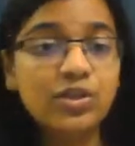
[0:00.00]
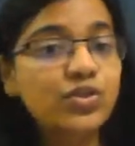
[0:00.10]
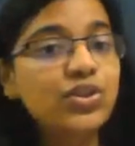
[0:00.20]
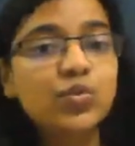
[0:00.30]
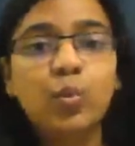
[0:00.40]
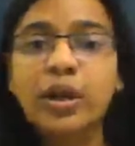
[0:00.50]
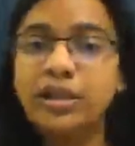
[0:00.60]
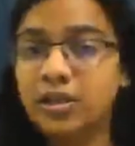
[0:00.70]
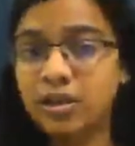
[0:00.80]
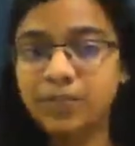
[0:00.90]
Just 1
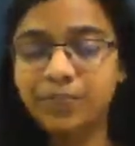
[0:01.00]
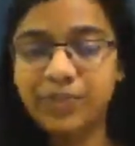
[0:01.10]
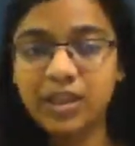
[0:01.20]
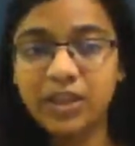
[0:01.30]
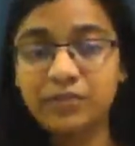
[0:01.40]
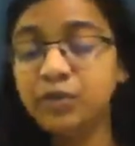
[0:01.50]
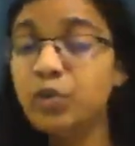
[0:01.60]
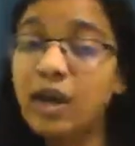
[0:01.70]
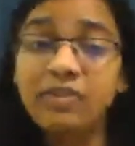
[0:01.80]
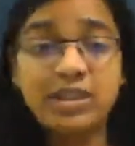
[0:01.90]
year, if
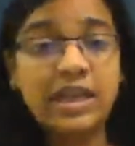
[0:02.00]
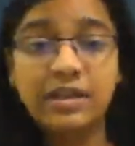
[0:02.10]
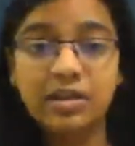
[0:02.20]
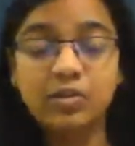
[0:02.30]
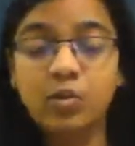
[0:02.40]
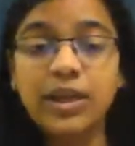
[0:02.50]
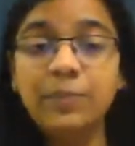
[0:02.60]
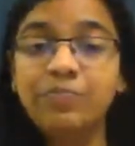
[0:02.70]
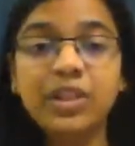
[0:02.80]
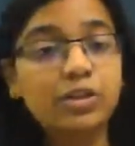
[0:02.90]
you have decided. Okay,
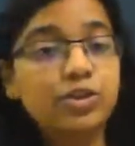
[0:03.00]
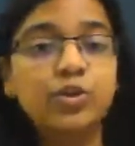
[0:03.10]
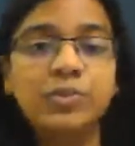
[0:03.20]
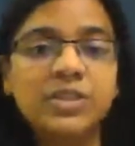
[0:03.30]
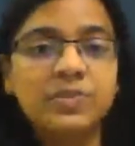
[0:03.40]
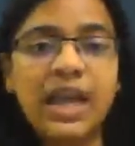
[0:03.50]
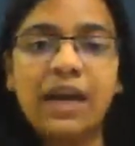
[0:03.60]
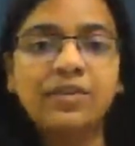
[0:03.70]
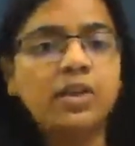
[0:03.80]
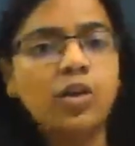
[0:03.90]
so you must be
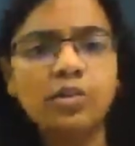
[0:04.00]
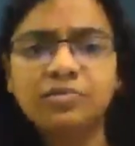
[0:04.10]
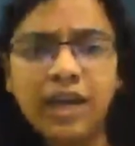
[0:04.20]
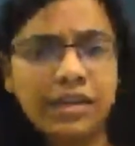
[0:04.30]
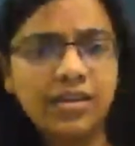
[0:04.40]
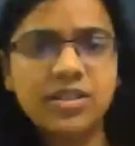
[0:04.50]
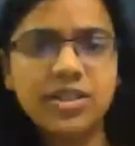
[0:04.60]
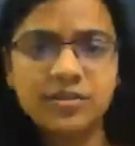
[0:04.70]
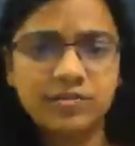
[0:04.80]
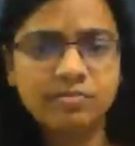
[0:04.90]
having a lot of
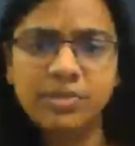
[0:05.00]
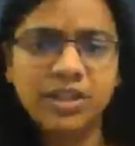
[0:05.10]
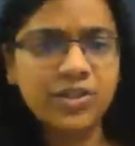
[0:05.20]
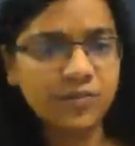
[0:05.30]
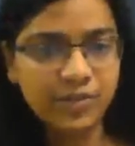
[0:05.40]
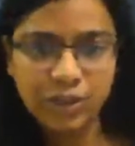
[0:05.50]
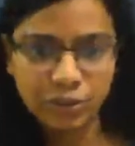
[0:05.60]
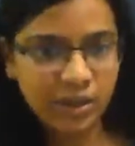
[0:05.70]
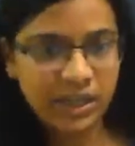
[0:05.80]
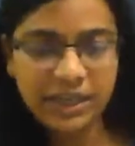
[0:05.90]
factors because of which
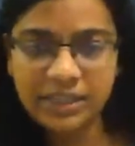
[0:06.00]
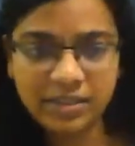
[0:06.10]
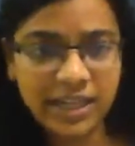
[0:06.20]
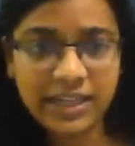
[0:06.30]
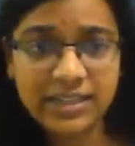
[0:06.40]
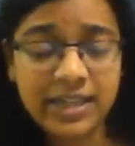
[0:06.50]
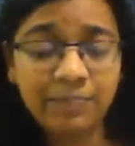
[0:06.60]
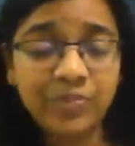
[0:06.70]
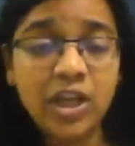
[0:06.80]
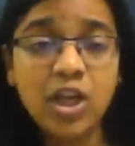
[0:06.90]
you are writing the gate exam.